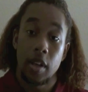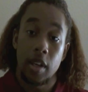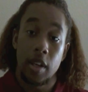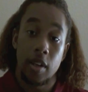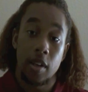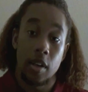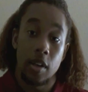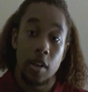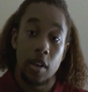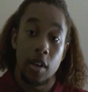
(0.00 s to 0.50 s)

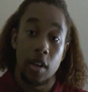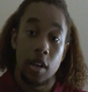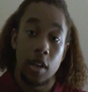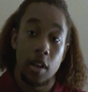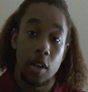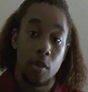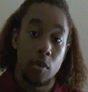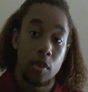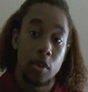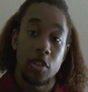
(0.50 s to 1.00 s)
It
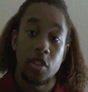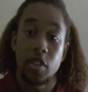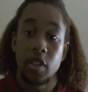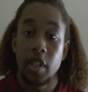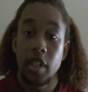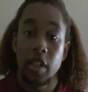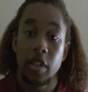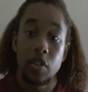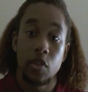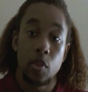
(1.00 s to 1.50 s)

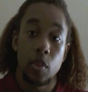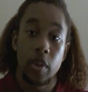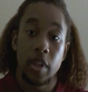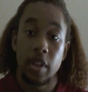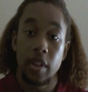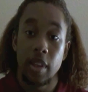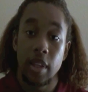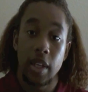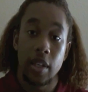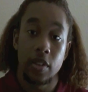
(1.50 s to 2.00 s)
originated
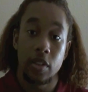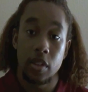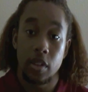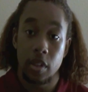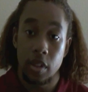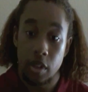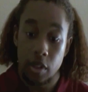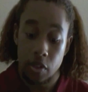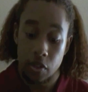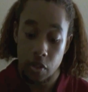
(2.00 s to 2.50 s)

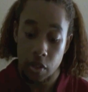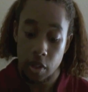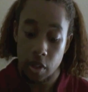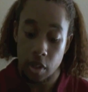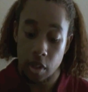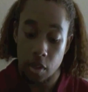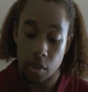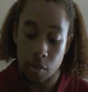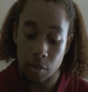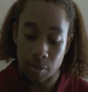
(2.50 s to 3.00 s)
20,000 years
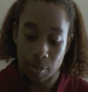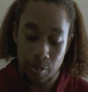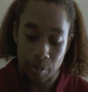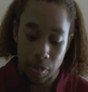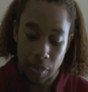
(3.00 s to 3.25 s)
ago,